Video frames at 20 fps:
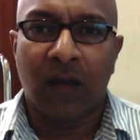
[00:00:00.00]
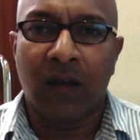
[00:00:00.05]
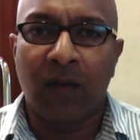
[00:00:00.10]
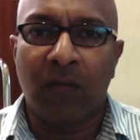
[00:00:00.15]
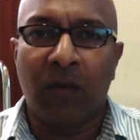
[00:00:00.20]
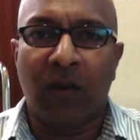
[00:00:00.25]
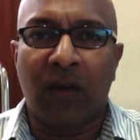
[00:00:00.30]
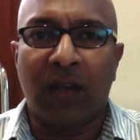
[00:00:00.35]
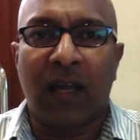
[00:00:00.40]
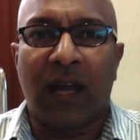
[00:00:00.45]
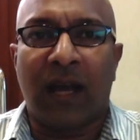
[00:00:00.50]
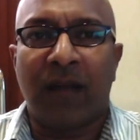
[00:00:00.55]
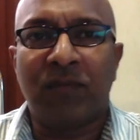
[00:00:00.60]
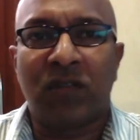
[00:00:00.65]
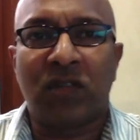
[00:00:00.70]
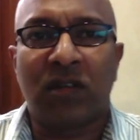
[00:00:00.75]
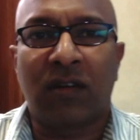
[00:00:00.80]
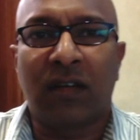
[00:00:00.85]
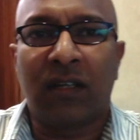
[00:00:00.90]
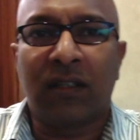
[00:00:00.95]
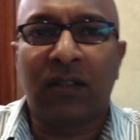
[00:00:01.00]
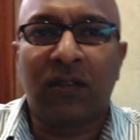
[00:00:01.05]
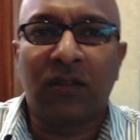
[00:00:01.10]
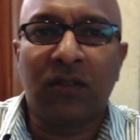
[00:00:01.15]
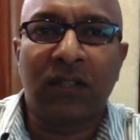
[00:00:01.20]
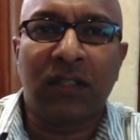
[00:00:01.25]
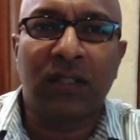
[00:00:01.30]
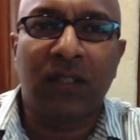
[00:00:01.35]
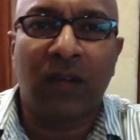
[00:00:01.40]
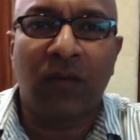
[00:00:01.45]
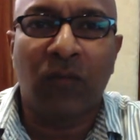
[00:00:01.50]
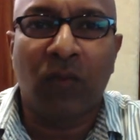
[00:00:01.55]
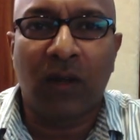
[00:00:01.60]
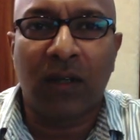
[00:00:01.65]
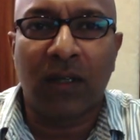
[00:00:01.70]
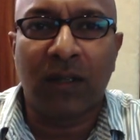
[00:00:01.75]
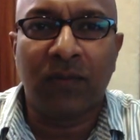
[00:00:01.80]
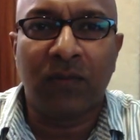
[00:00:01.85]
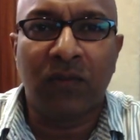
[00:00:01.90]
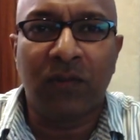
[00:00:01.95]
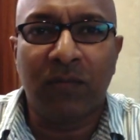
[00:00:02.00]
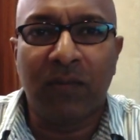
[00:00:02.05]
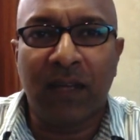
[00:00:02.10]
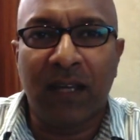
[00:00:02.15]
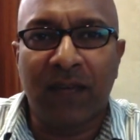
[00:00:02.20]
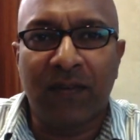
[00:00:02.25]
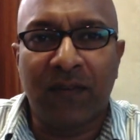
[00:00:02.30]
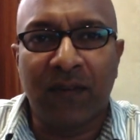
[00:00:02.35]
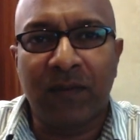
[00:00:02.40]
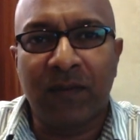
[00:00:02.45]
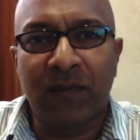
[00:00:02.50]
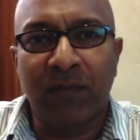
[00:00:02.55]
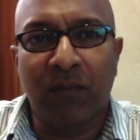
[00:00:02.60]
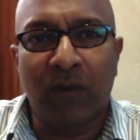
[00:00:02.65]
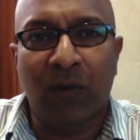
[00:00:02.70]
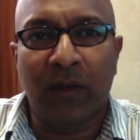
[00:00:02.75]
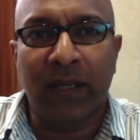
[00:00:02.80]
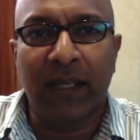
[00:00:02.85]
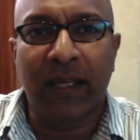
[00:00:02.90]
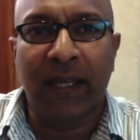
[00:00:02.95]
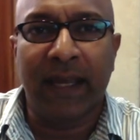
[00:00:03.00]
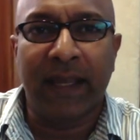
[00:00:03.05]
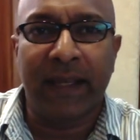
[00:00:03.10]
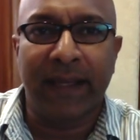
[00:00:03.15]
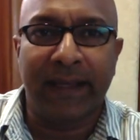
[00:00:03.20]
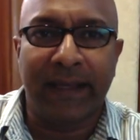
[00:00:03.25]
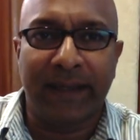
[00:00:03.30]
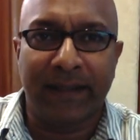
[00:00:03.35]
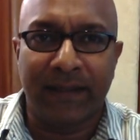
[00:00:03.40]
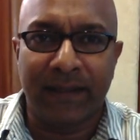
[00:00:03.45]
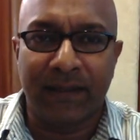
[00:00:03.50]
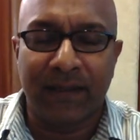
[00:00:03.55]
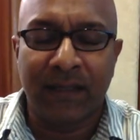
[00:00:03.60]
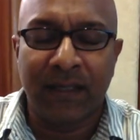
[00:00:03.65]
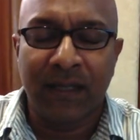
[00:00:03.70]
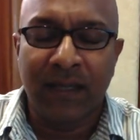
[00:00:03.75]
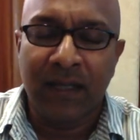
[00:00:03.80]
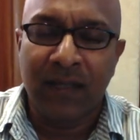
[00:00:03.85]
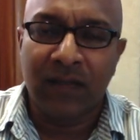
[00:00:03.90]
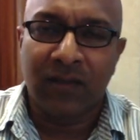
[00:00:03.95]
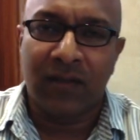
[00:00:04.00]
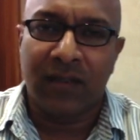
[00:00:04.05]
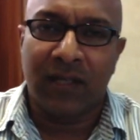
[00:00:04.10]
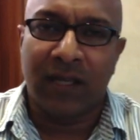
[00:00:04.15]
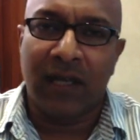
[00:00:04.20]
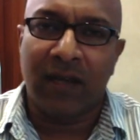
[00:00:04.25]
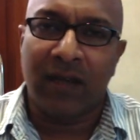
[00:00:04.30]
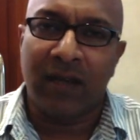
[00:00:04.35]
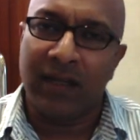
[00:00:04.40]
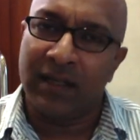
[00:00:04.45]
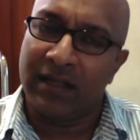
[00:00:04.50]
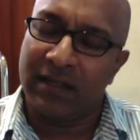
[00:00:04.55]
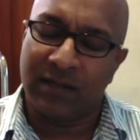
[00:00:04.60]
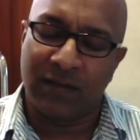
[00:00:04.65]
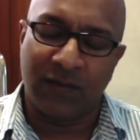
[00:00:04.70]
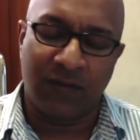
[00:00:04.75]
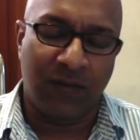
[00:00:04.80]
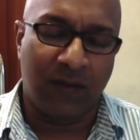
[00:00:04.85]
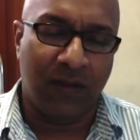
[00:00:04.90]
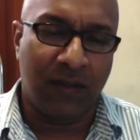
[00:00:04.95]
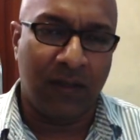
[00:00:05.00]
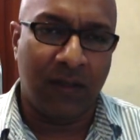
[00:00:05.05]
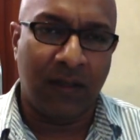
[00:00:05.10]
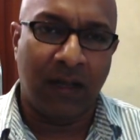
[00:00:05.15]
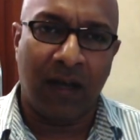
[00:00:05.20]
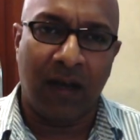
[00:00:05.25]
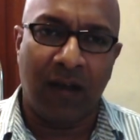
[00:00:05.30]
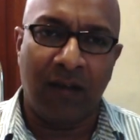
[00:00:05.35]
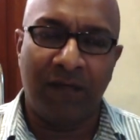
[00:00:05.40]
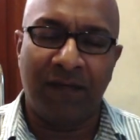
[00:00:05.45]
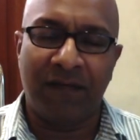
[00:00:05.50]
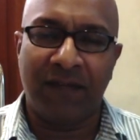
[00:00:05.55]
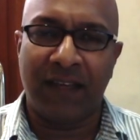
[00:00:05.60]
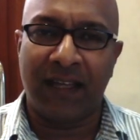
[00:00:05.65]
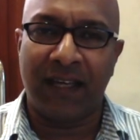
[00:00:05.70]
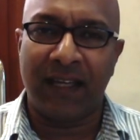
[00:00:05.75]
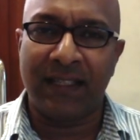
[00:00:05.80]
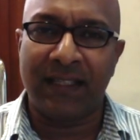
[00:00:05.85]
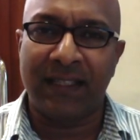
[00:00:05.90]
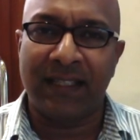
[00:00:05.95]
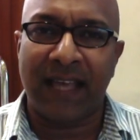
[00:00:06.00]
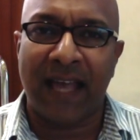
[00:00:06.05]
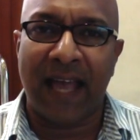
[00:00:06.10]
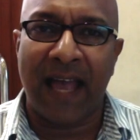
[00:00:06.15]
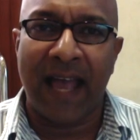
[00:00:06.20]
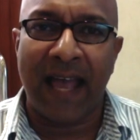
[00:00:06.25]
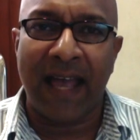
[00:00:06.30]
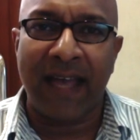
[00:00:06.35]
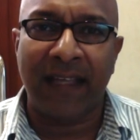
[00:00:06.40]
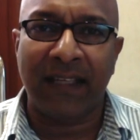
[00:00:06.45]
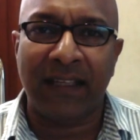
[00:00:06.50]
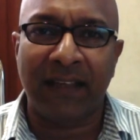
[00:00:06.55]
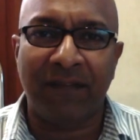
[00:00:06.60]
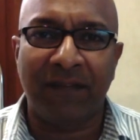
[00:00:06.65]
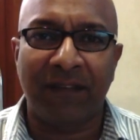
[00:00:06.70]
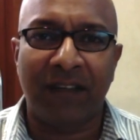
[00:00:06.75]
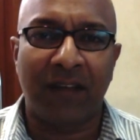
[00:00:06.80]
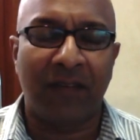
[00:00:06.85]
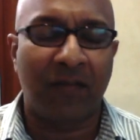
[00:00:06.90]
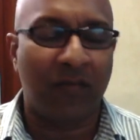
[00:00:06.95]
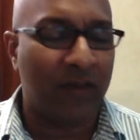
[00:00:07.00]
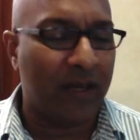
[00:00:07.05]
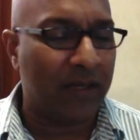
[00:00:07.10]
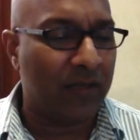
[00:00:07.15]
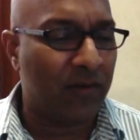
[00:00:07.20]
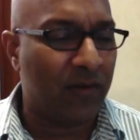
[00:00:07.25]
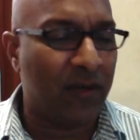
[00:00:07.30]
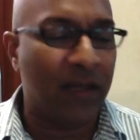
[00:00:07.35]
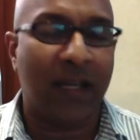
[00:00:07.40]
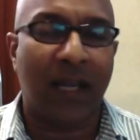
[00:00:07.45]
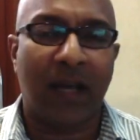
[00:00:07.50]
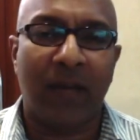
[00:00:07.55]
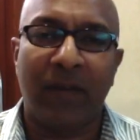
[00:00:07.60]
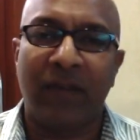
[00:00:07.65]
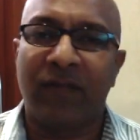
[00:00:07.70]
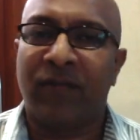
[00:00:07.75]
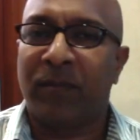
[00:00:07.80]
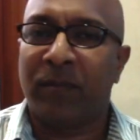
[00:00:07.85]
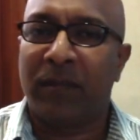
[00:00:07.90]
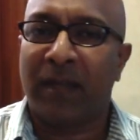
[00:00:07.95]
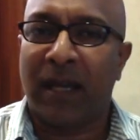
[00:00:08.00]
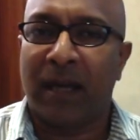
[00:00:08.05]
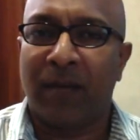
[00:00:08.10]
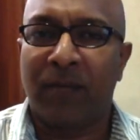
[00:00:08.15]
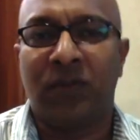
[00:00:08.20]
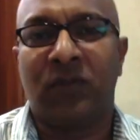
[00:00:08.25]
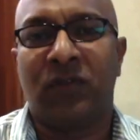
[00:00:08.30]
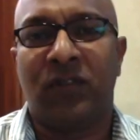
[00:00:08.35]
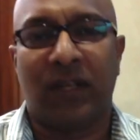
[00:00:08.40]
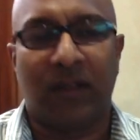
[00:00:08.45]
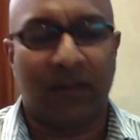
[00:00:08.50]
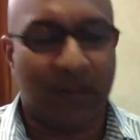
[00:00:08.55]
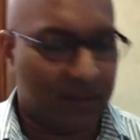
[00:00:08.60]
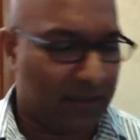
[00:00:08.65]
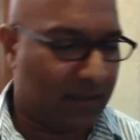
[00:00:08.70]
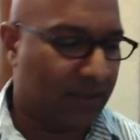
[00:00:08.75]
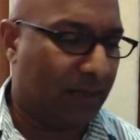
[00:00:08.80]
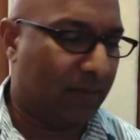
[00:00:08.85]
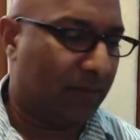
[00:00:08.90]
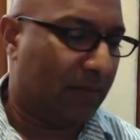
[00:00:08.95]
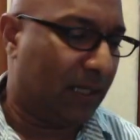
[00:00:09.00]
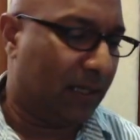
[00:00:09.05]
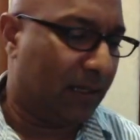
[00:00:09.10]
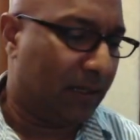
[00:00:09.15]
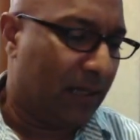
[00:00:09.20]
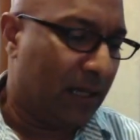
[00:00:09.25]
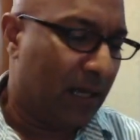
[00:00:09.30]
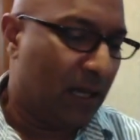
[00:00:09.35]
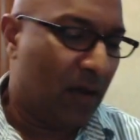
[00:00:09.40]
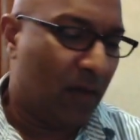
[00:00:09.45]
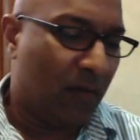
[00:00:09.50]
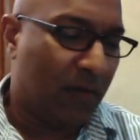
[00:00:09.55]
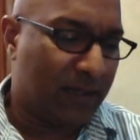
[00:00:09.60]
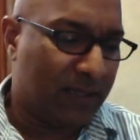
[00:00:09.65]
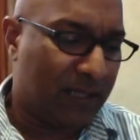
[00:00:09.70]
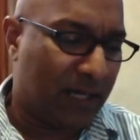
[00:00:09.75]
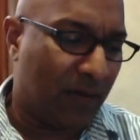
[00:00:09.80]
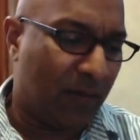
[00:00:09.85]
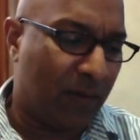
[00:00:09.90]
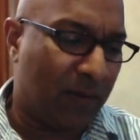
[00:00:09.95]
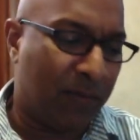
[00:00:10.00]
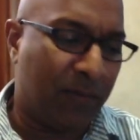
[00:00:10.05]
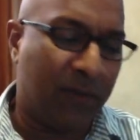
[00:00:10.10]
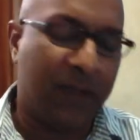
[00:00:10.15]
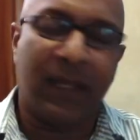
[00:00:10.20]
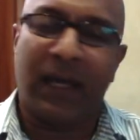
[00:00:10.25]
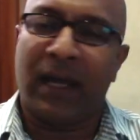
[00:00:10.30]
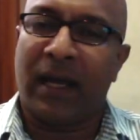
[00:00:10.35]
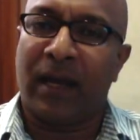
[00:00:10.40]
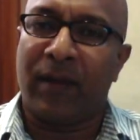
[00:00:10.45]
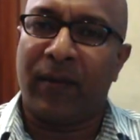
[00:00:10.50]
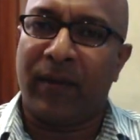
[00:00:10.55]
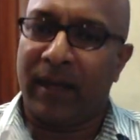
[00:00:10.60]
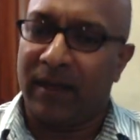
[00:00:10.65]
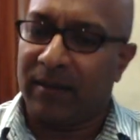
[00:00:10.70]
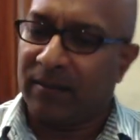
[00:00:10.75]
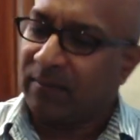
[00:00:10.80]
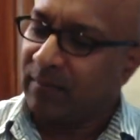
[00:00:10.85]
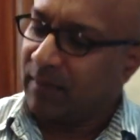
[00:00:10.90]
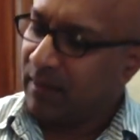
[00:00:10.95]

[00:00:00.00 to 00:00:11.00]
Good morning, I'm Sharaad Kuttan and welcome to BFM's Morning Headlines. Today it's full of floods and the flooded rhetoric coming from the Umno General Assembly. We start with Brita Haria.